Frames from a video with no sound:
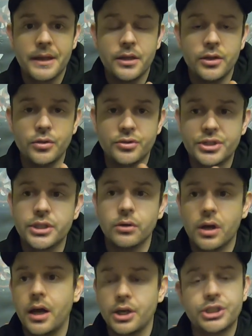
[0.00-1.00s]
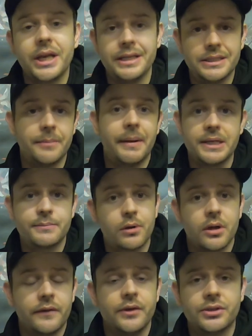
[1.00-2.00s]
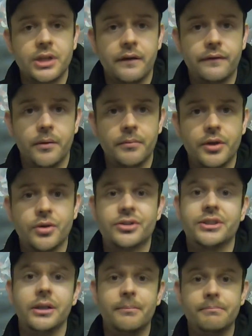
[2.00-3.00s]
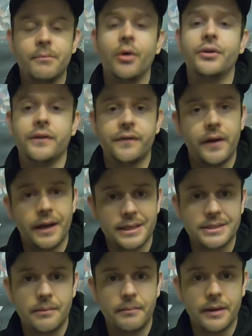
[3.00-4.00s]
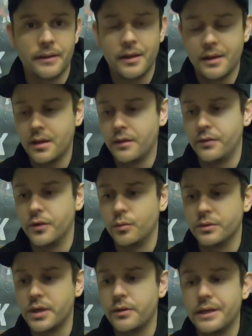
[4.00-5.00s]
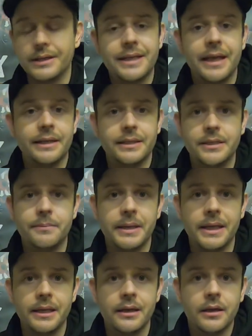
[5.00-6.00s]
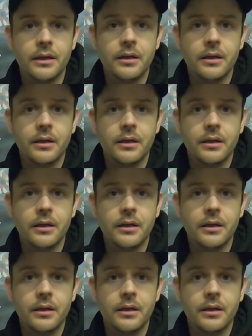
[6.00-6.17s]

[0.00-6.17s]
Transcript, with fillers: you still can't change the base product that you start from. You're still modifying something that was only intended to be